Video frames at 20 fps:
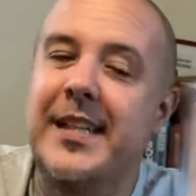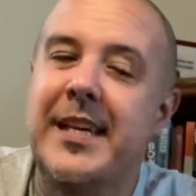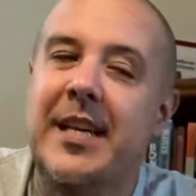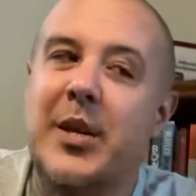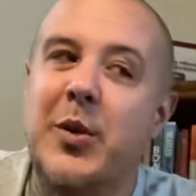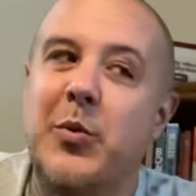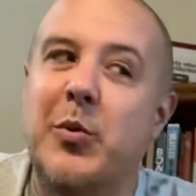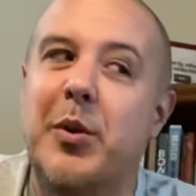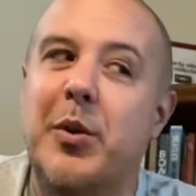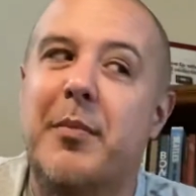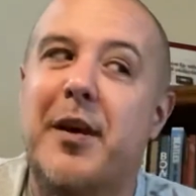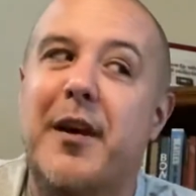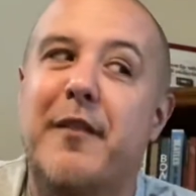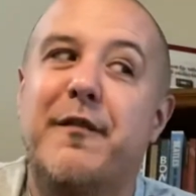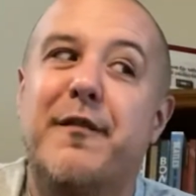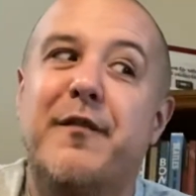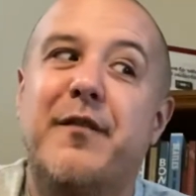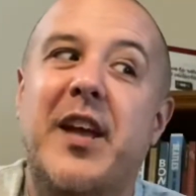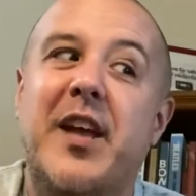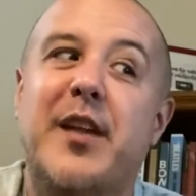One of my
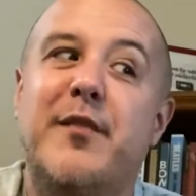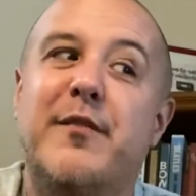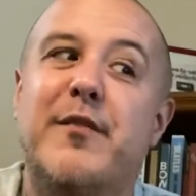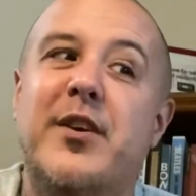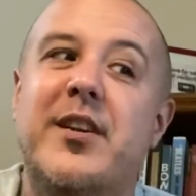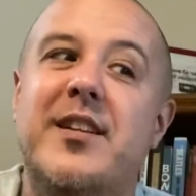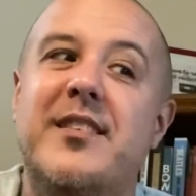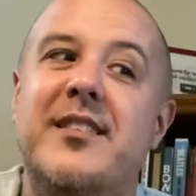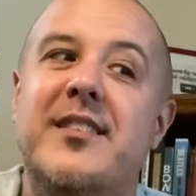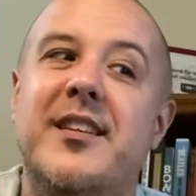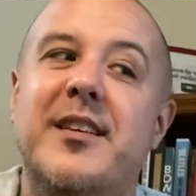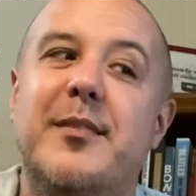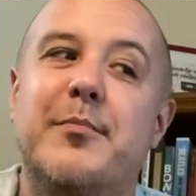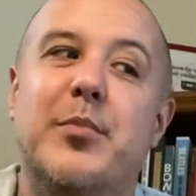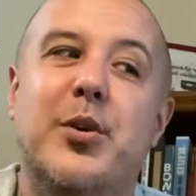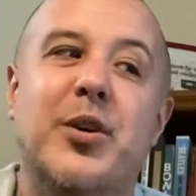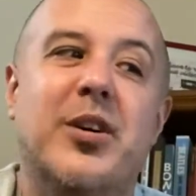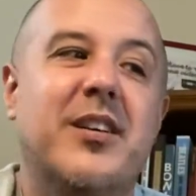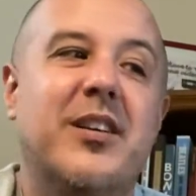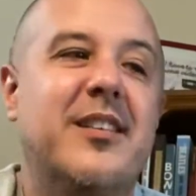favorite
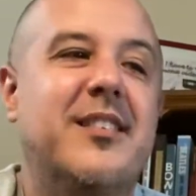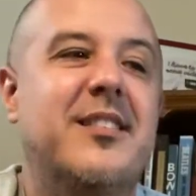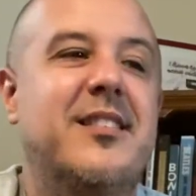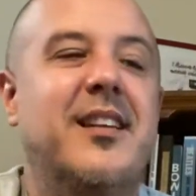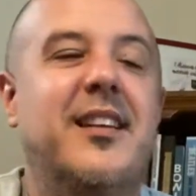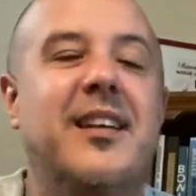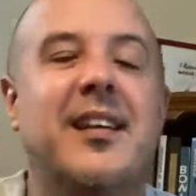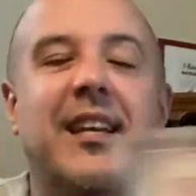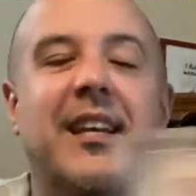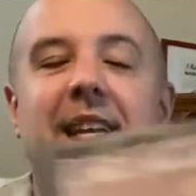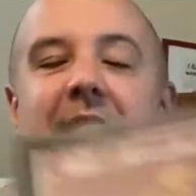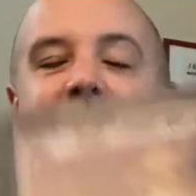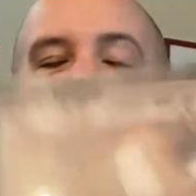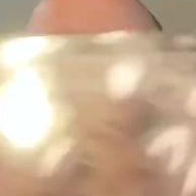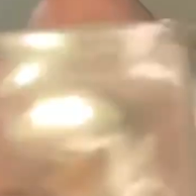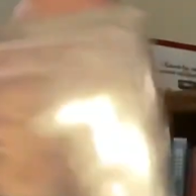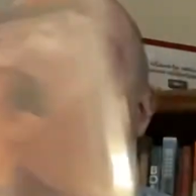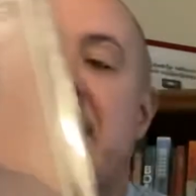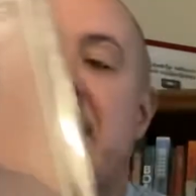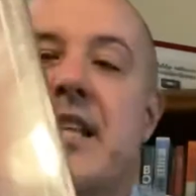books,
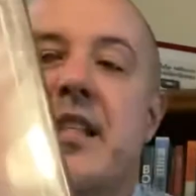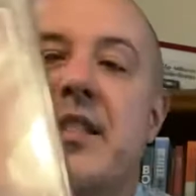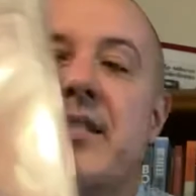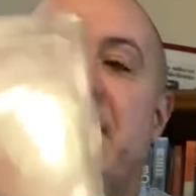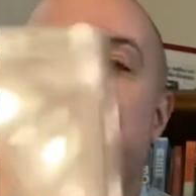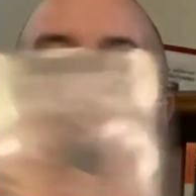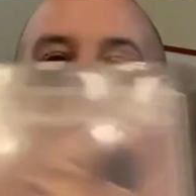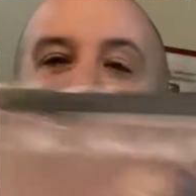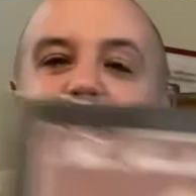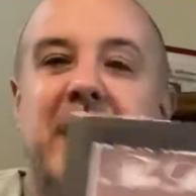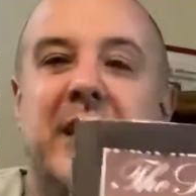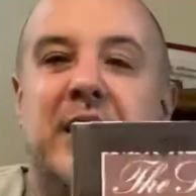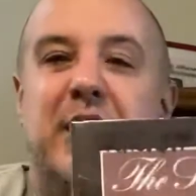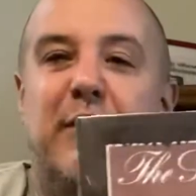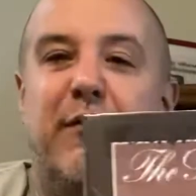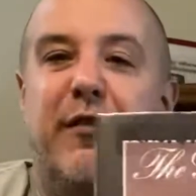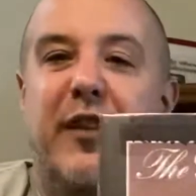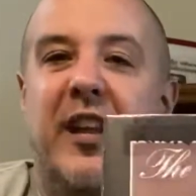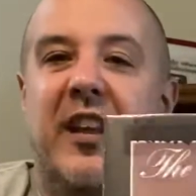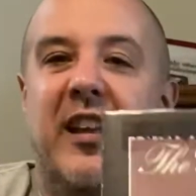The Sweetest
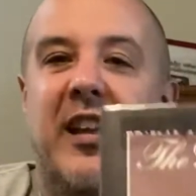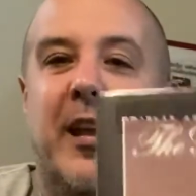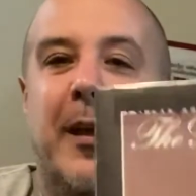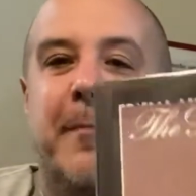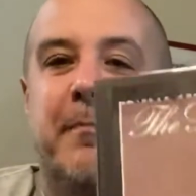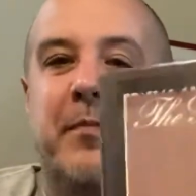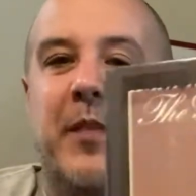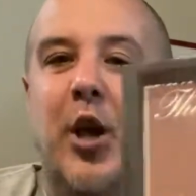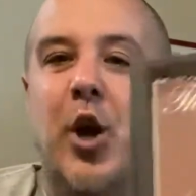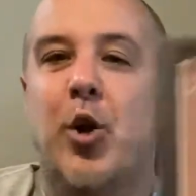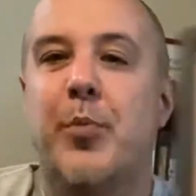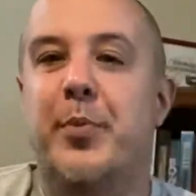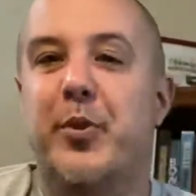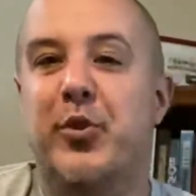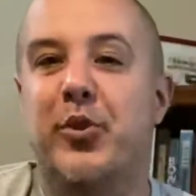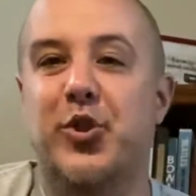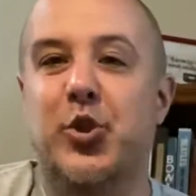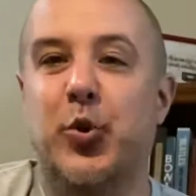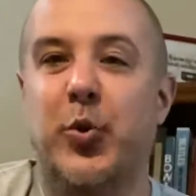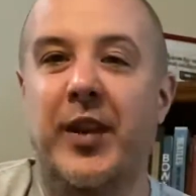Fig. I hope you
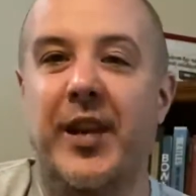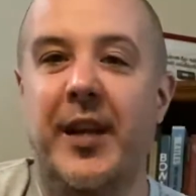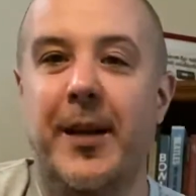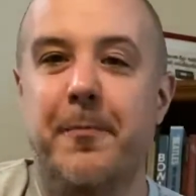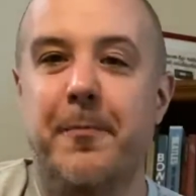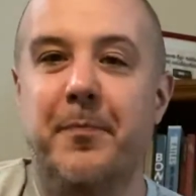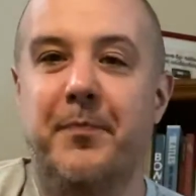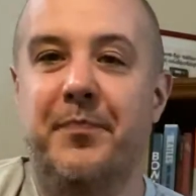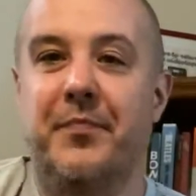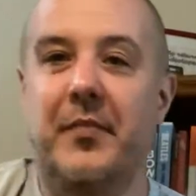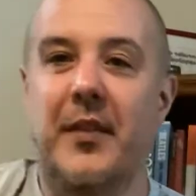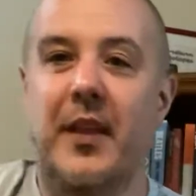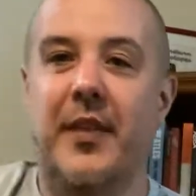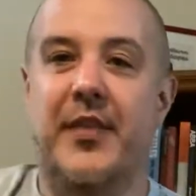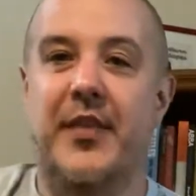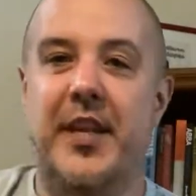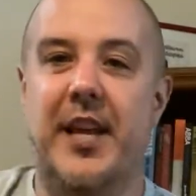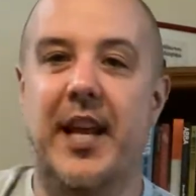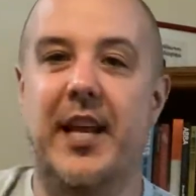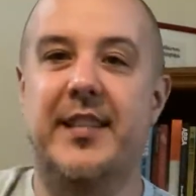enjoyed it.
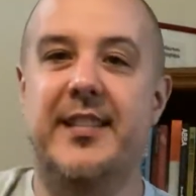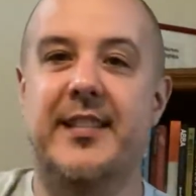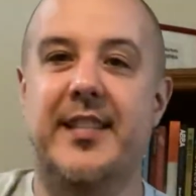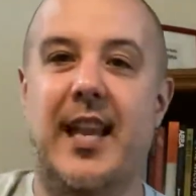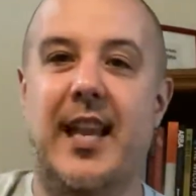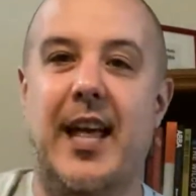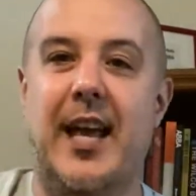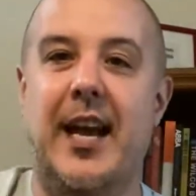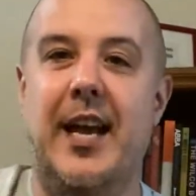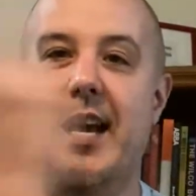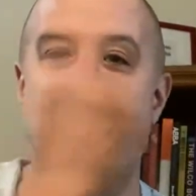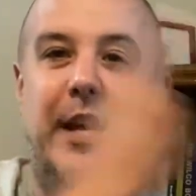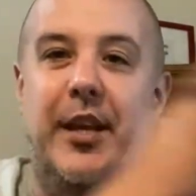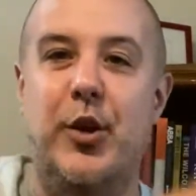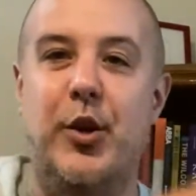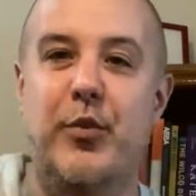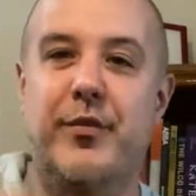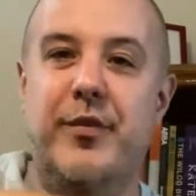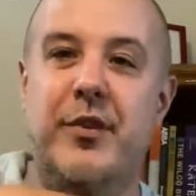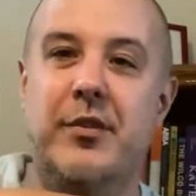The next slide
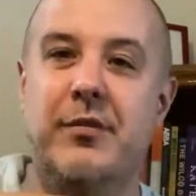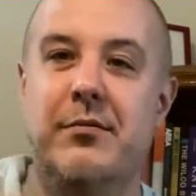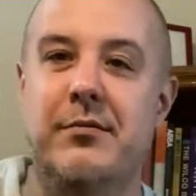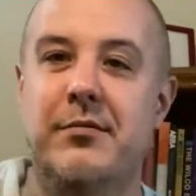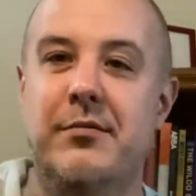over.